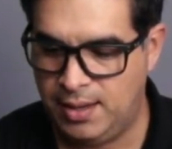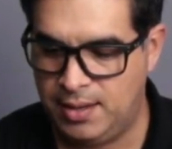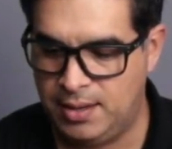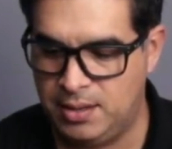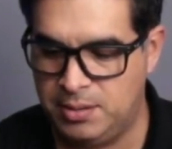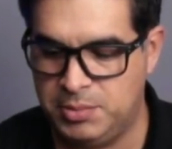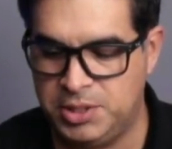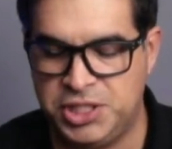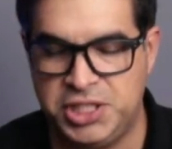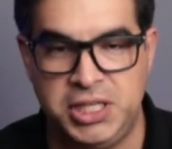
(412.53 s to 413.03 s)

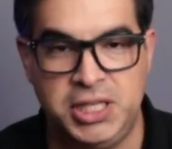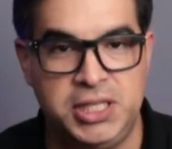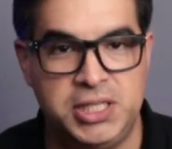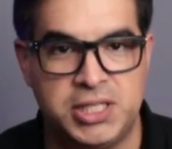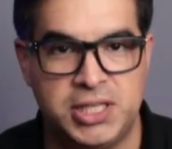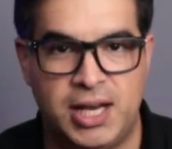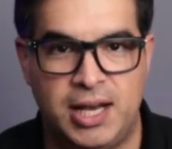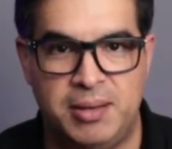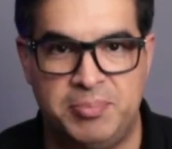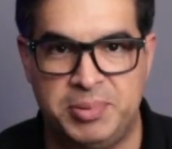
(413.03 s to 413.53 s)
a machine
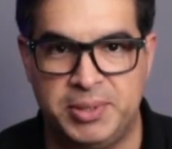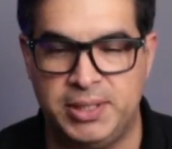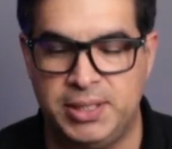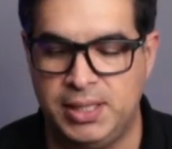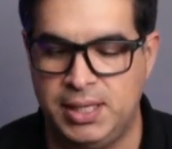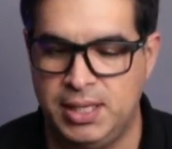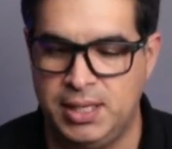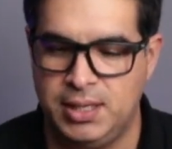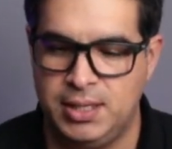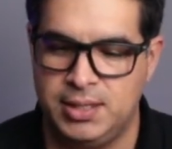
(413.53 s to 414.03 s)
shop
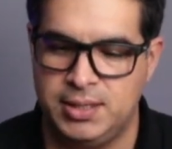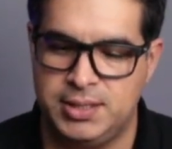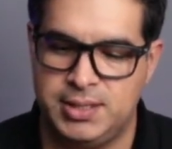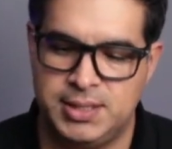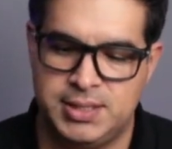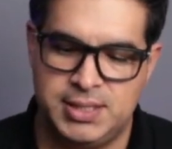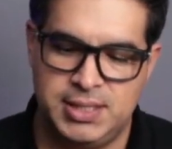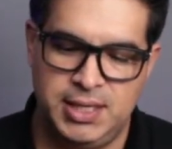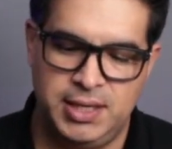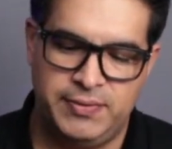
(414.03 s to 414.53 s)
to
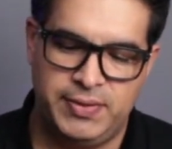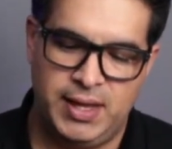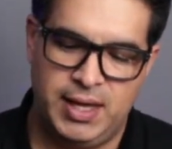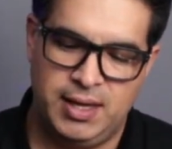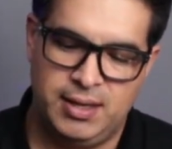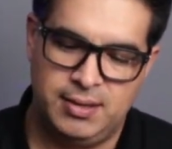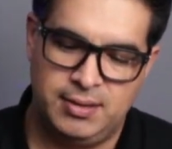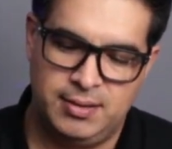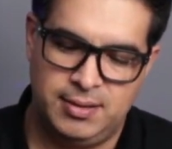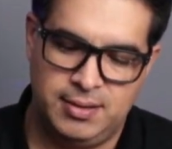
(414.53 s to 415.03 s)
see if they
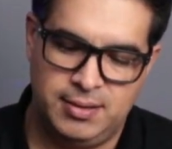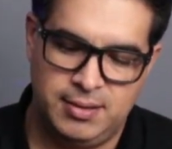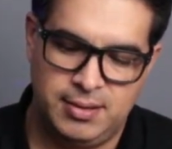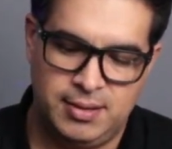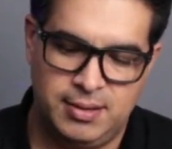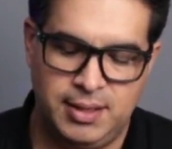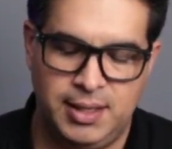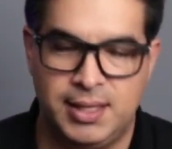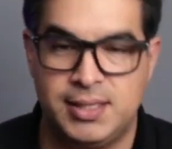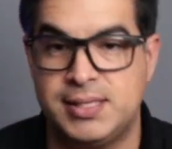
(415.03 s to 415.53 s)
could
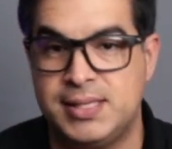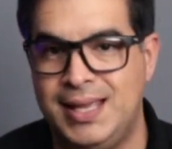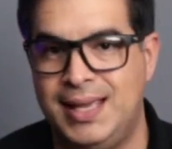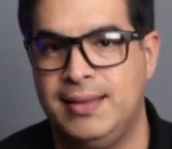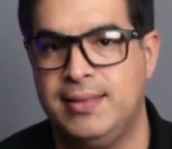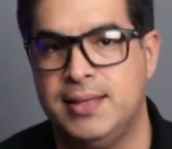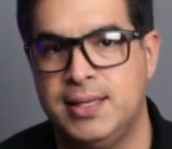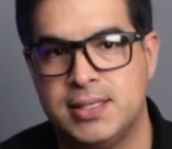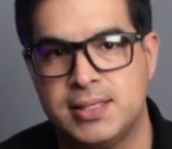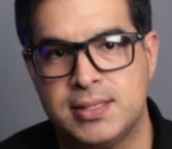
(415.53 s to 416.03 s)

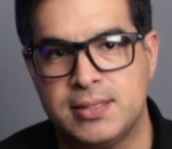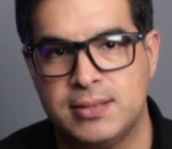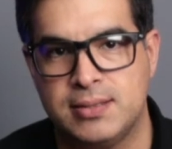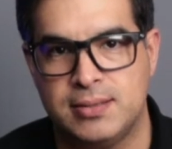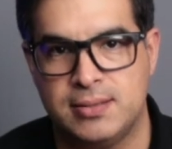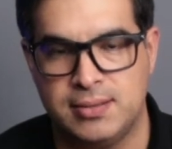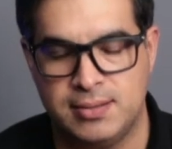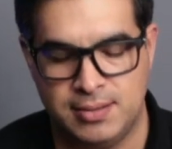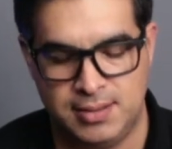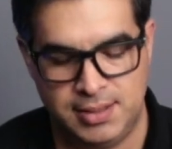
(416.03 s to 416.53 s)
extend this
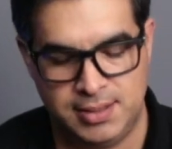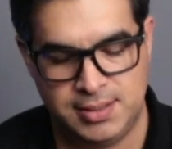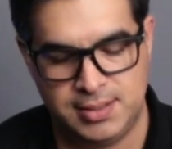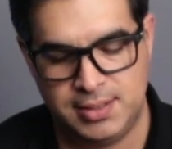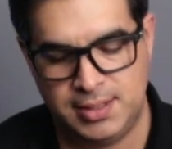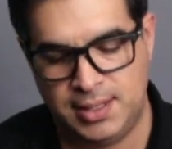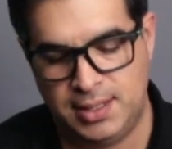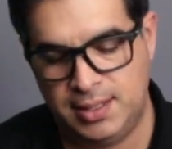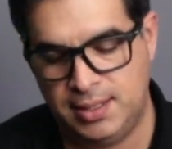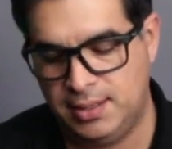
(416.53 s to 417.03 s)

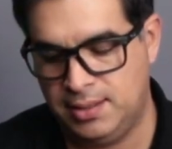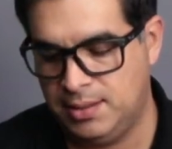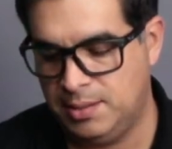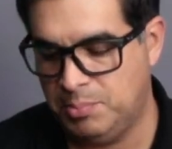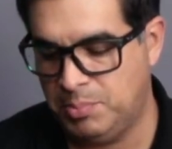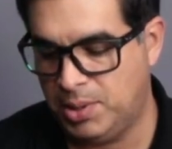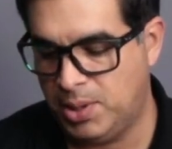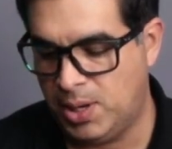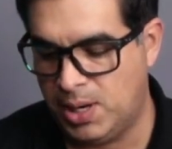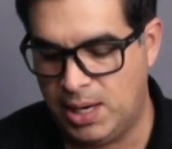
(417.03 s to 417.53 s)

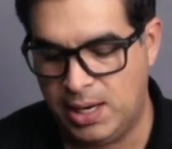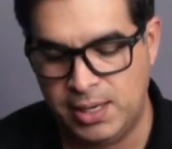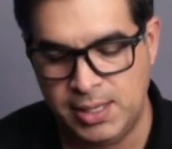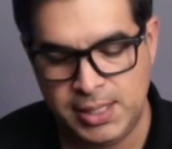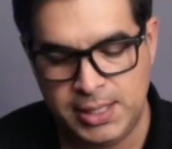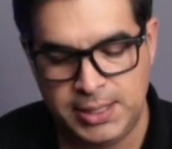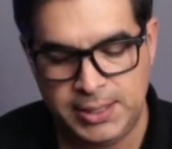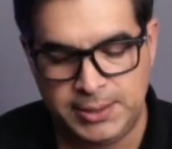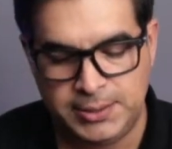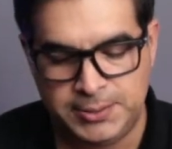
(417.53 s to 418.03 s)
bar.
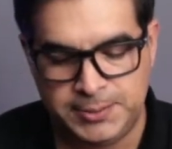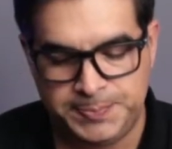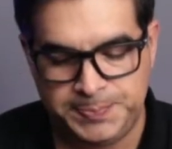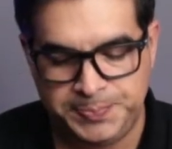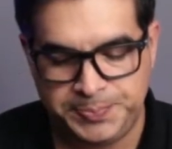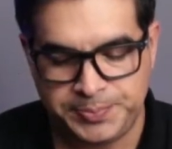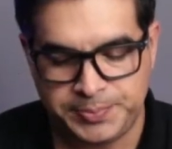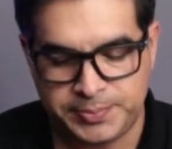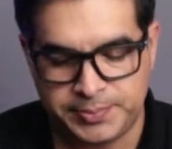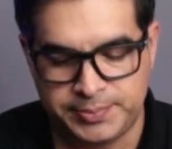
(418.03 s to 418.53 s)

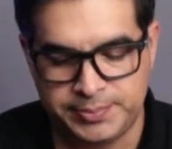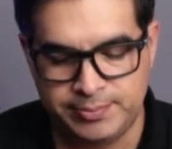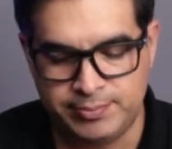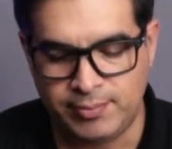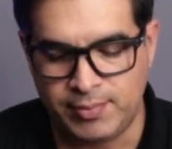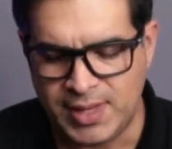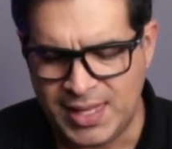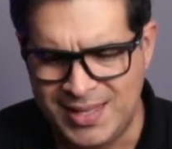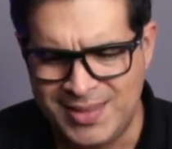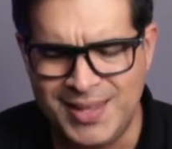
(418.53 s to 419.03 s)

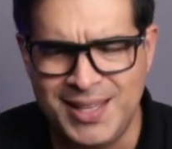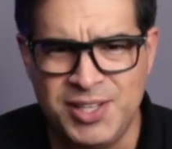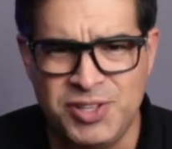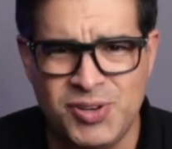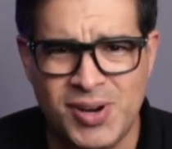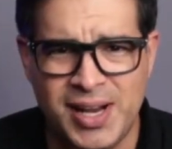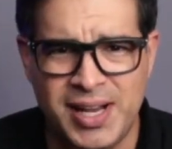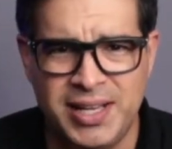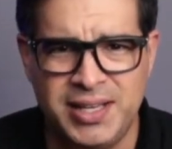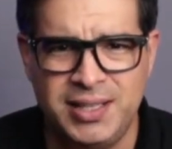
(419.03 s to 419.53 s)
They
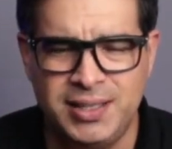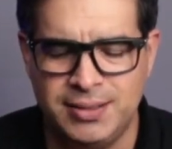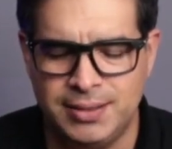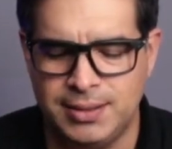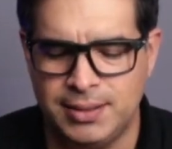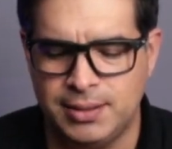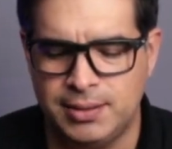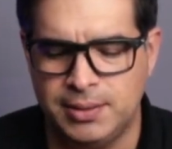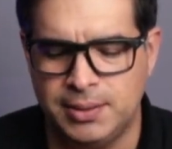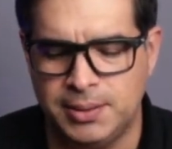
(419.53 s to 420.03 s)
tried.
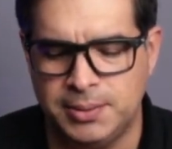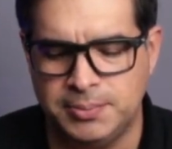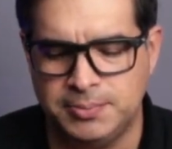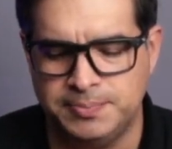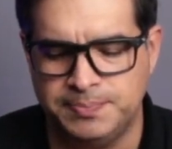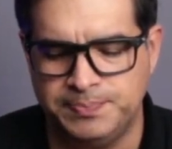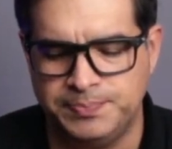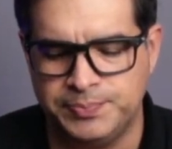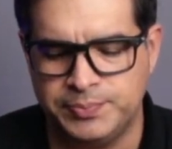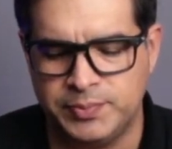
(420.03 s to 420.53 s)

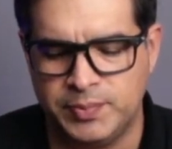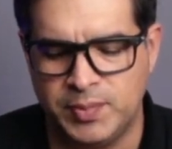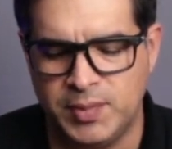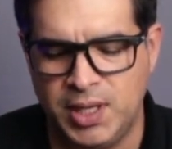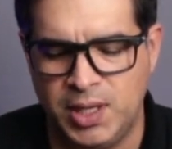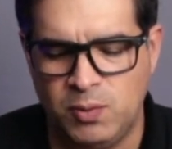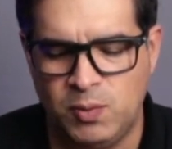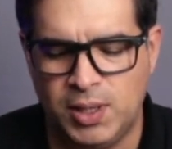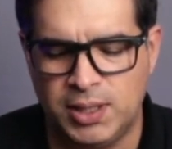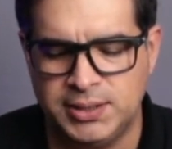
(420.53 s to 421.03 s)

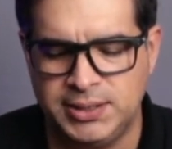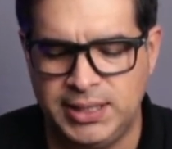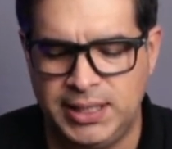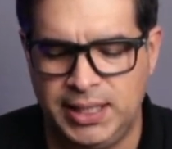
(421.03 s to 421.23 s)
They welded